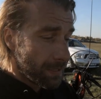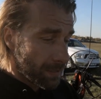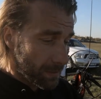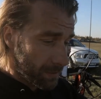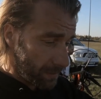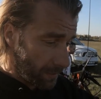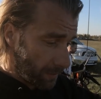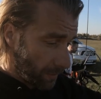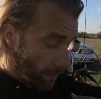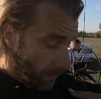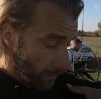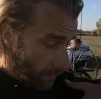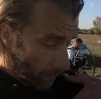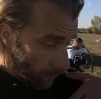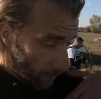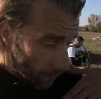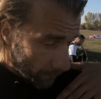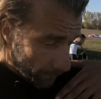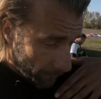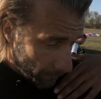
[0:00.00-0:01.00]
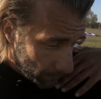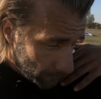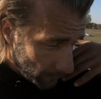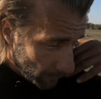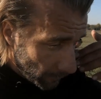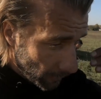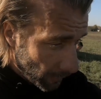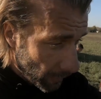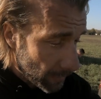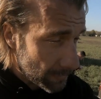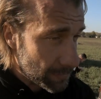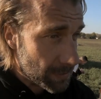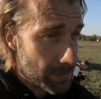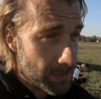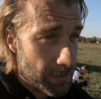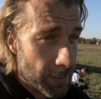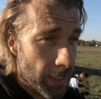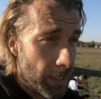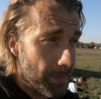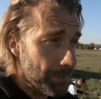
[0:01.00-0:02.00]
So for the last
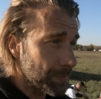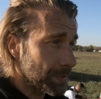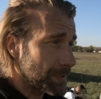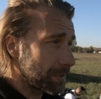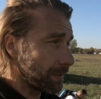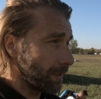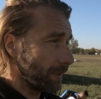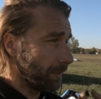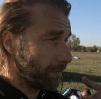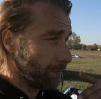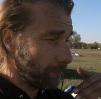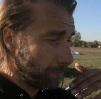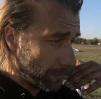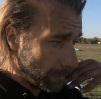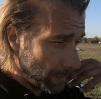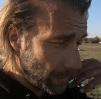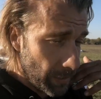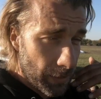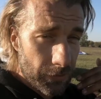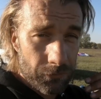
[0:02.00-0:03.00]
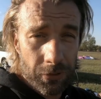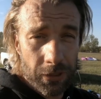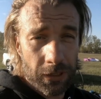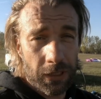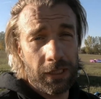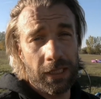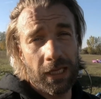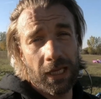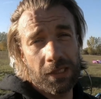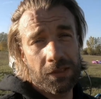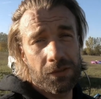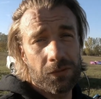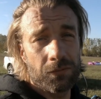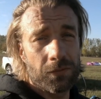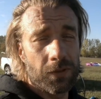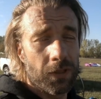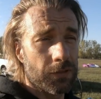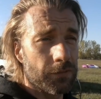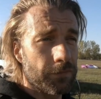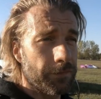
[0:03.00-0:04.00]
steps, when I really had to
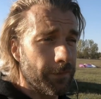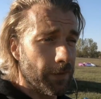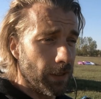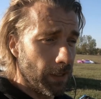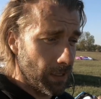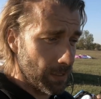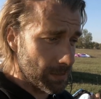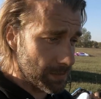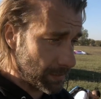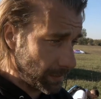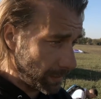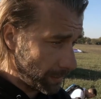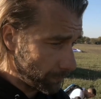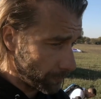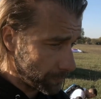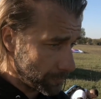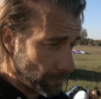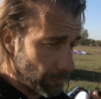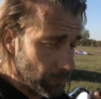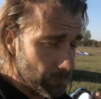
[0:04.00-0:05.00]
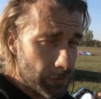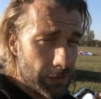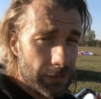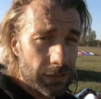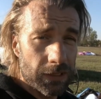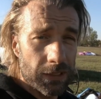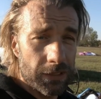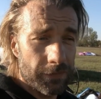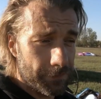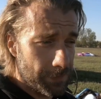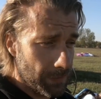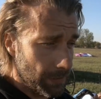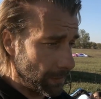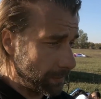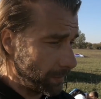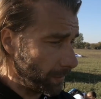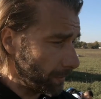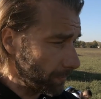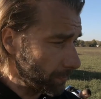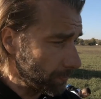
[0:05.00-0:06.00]
run fast, he was already lifted
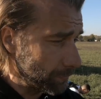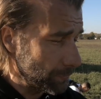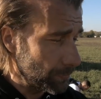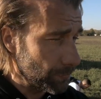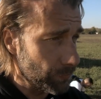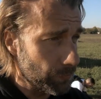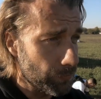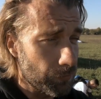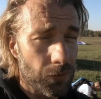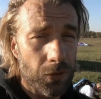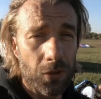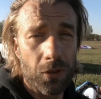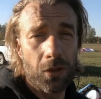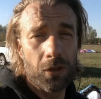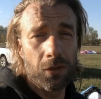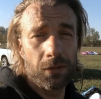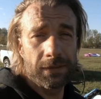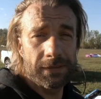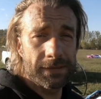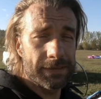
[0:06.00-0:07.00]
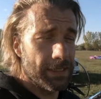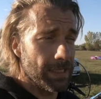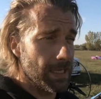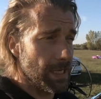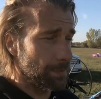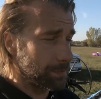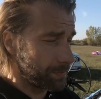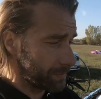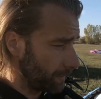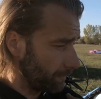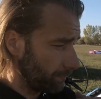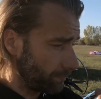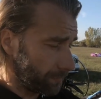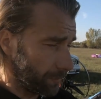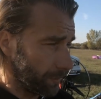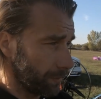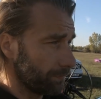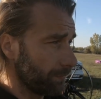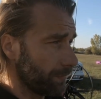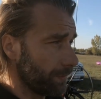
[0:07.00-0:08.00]
and I could do long steps and
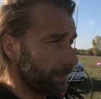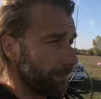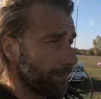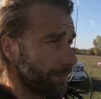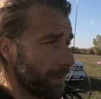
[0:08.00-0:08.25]
run very